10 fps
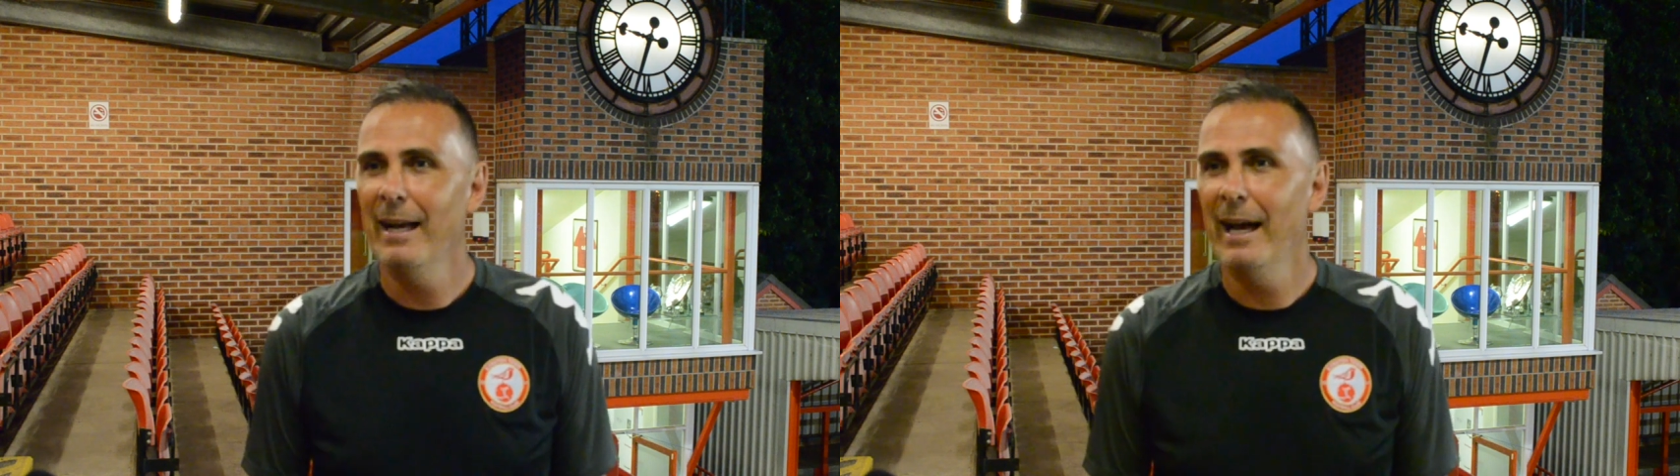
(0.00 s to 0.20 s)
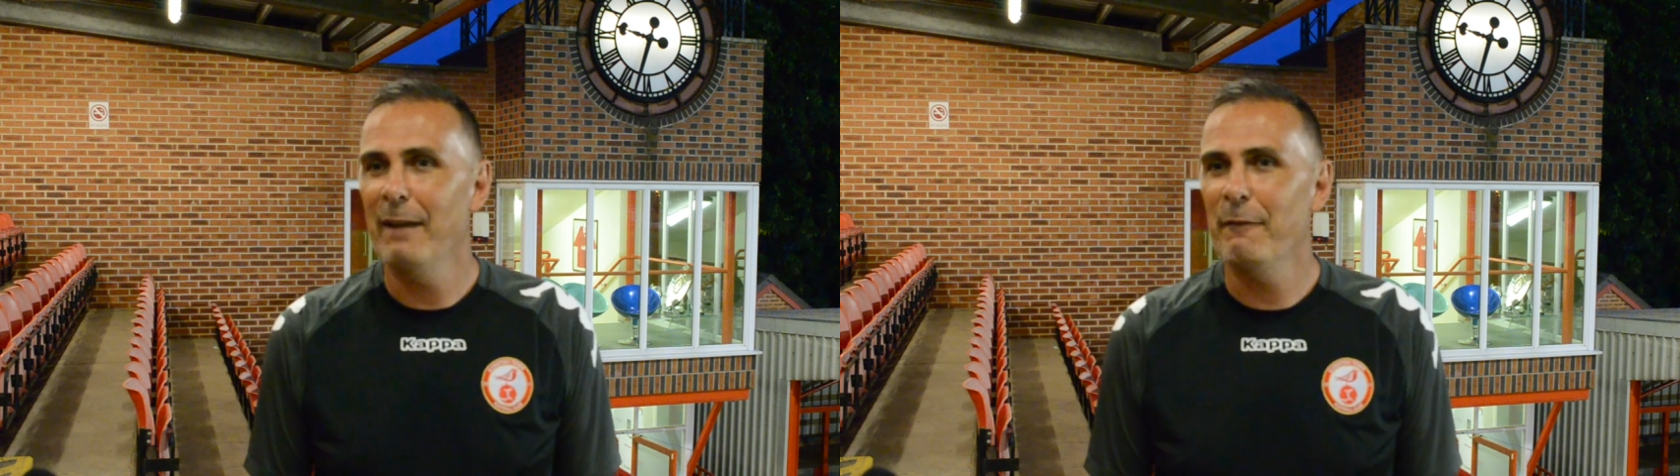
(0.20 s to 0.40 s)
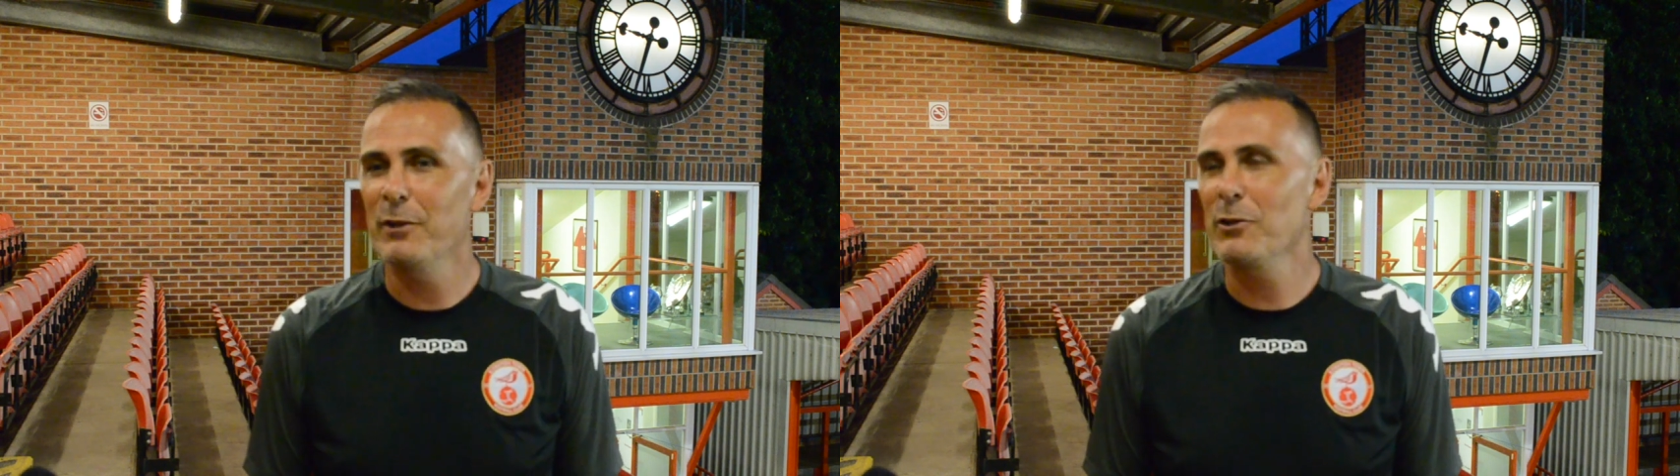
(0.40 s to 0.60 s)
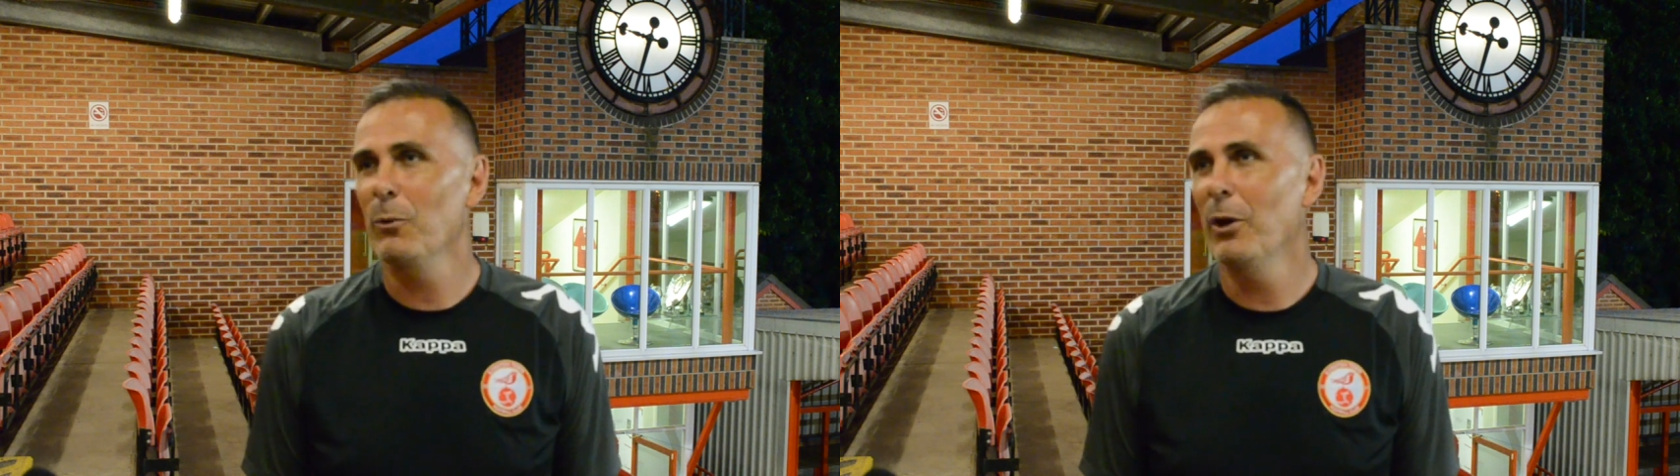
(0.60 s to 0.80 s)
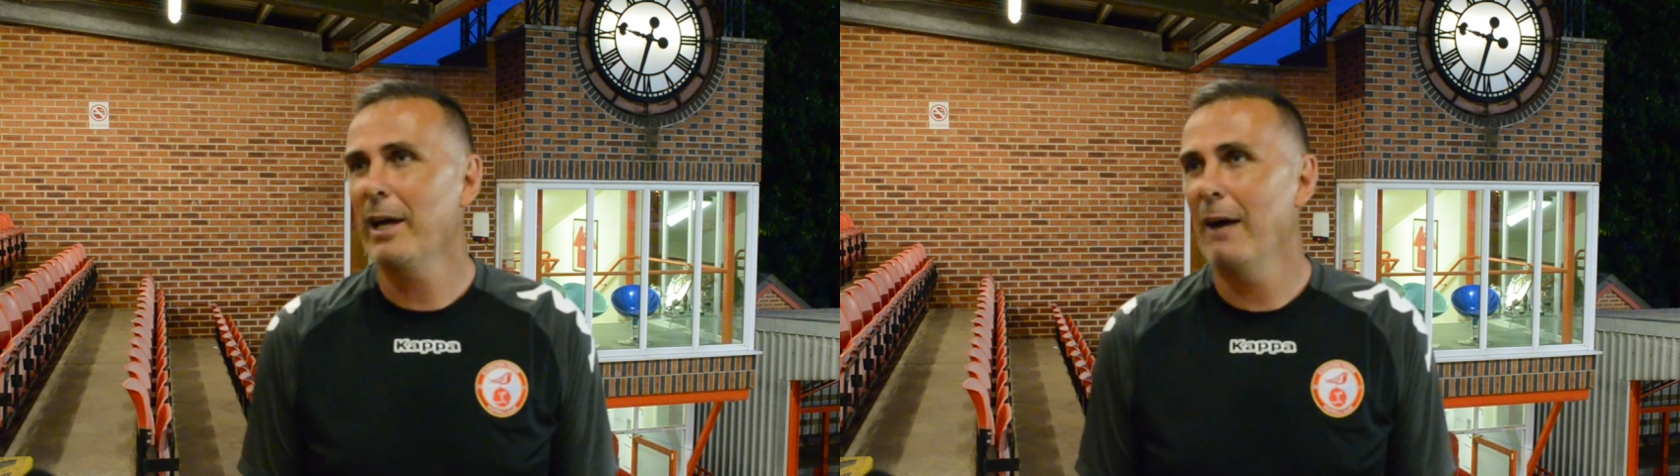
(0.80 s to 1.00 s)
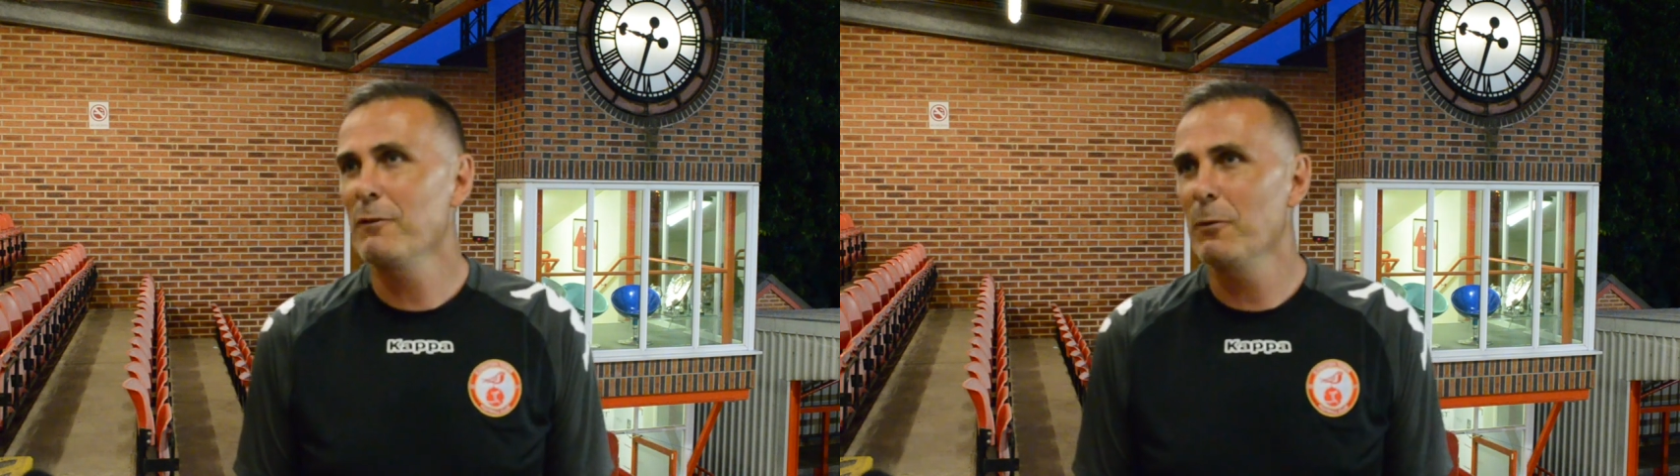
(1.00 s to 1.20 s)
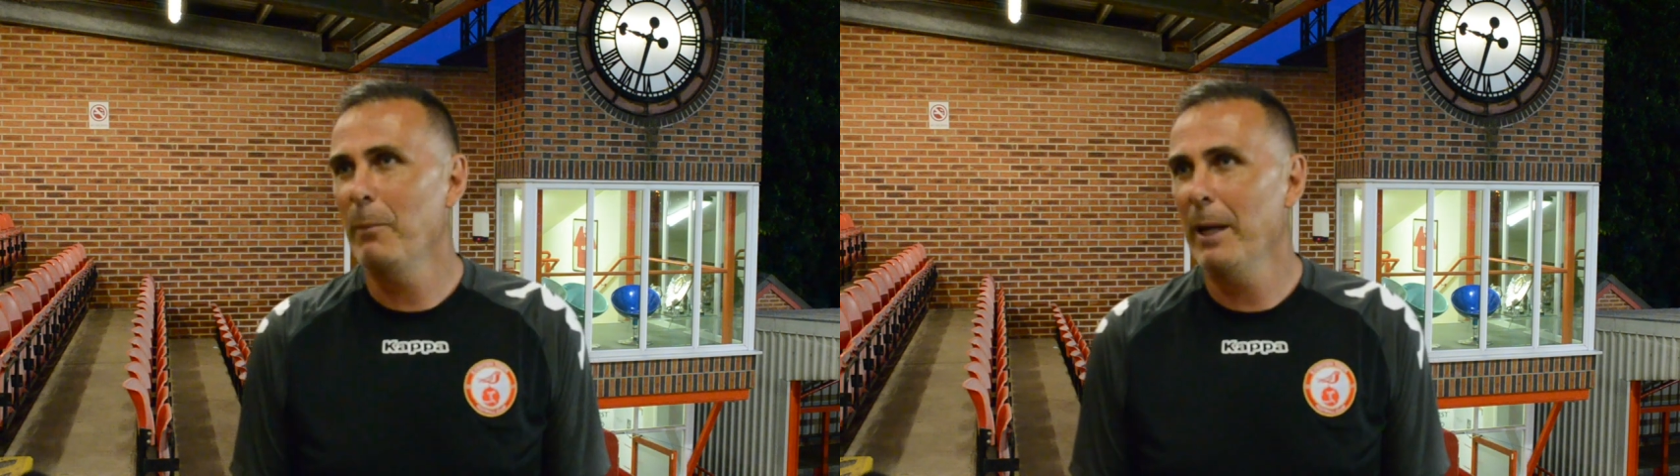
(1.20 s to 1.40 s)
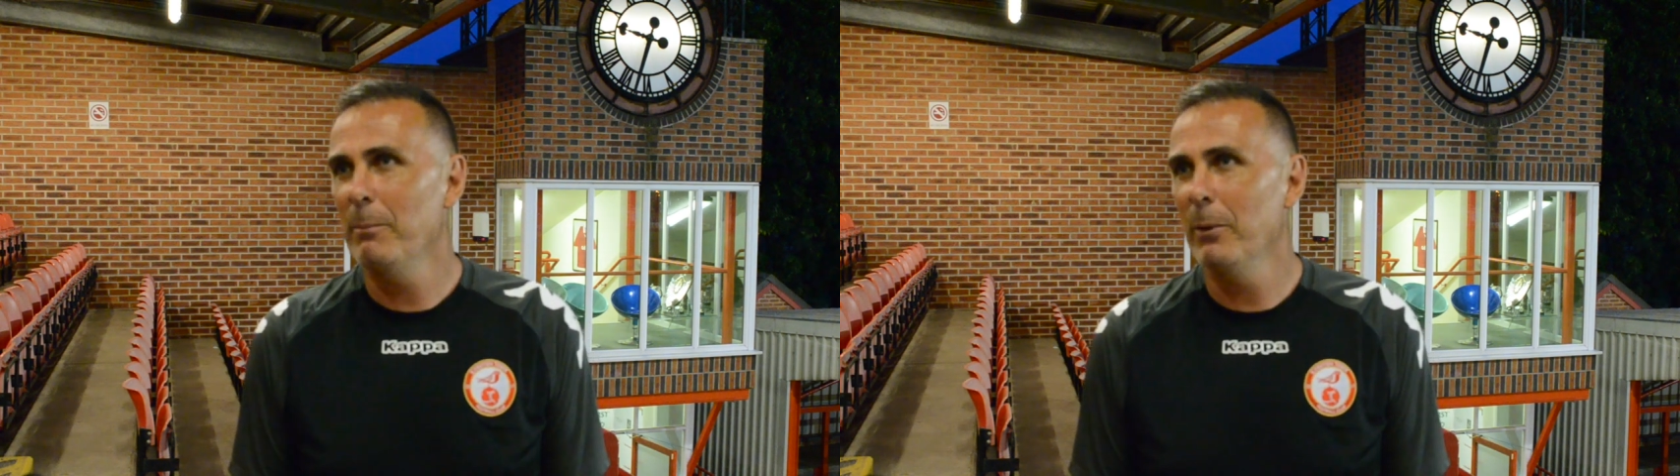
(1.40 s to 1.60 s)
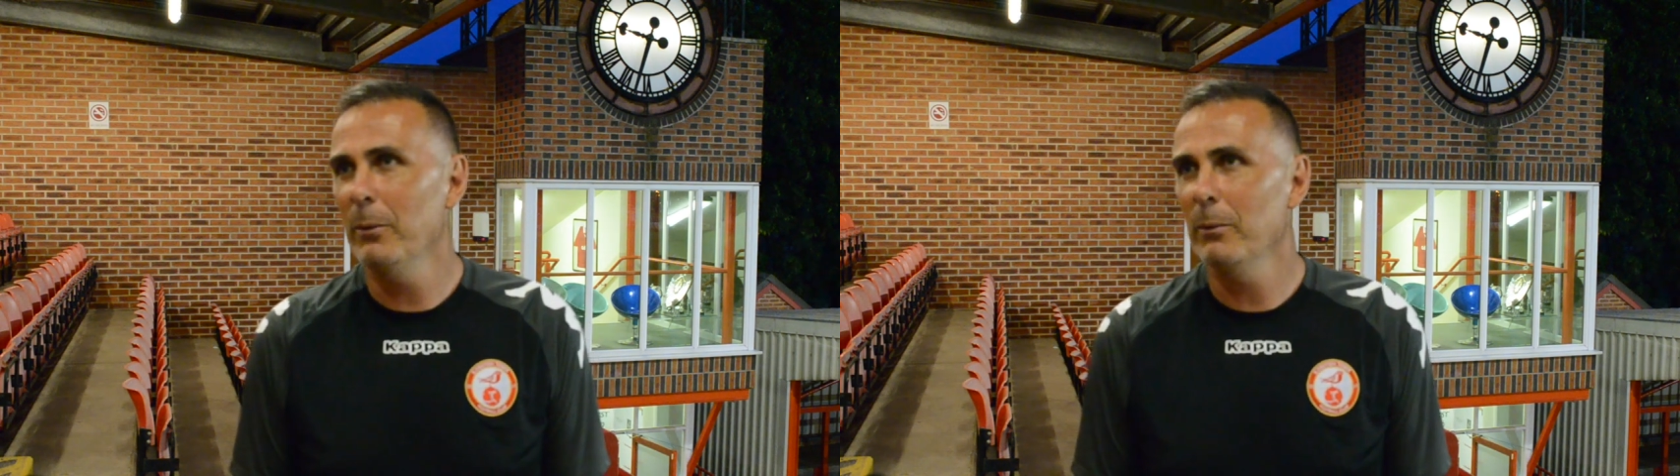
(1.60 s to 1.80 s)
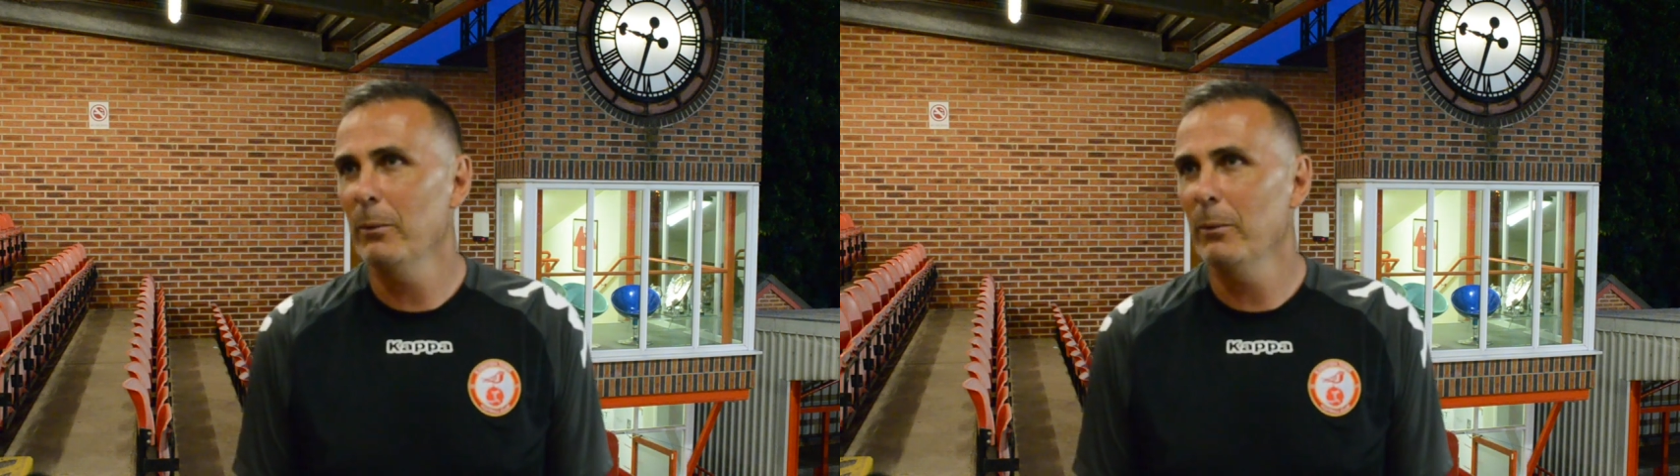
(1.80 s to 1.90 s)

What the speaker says: And if it doesn't work out, some people,